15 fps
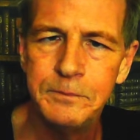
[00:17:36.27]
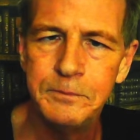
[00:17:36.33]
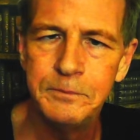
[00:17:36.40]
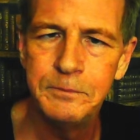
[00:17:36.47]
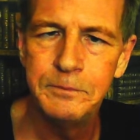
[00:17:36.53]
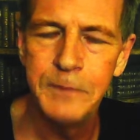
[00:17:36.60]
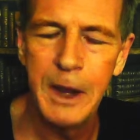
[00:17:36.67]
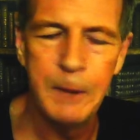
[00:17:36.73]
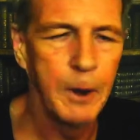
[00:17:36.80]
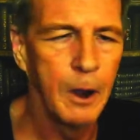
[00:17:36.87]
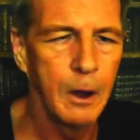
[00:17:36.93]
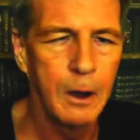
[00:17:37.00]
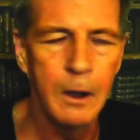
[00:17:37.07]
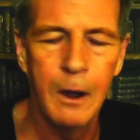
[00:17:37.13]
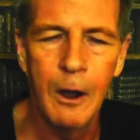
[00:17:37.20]
people
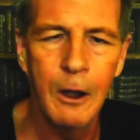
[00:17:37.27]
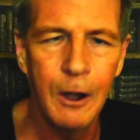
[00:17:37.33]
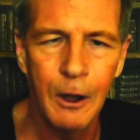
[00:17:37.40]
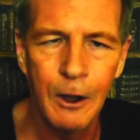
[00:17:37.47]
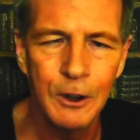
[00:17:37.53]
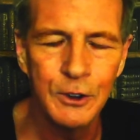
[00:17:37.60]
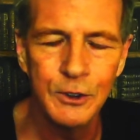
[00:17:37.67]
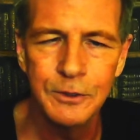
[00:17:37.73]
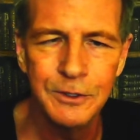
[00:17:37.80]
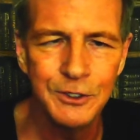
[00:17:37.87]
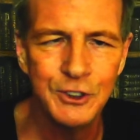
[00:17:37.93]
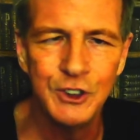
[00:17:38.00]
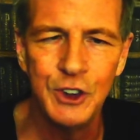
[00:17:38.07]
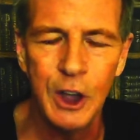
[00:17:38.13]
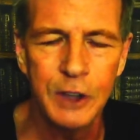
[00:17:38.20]
are
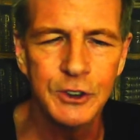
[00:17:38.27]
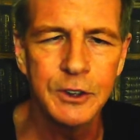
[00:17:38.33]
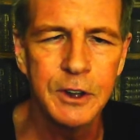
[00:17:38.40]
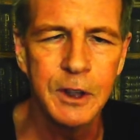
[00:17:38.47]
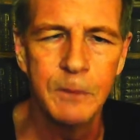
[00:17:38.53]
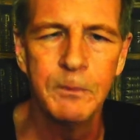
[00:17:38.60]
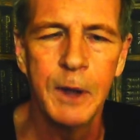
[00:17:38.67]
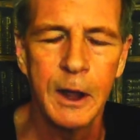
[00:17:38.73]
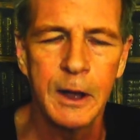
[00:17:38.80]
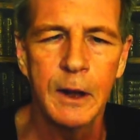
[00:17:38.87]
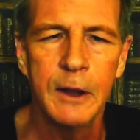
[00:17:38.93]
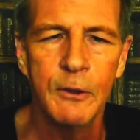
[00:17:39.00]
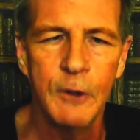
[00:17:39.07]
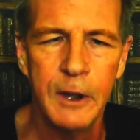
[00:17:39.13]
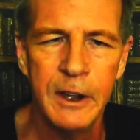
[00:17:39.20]
just
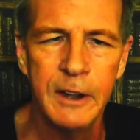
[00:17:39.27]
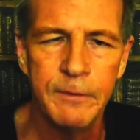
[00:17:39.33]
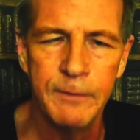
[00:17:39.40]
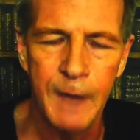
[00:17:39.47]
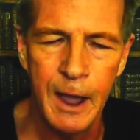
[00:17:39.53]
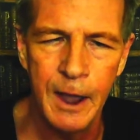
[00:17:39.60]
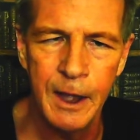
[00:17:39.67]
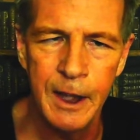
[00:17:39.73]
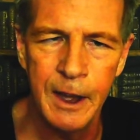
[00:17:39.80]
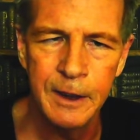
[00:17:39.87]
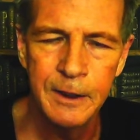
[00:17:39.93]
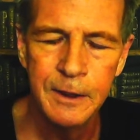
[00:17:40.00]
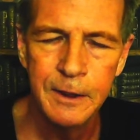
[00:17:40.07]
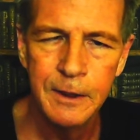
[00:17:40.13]
completely redefining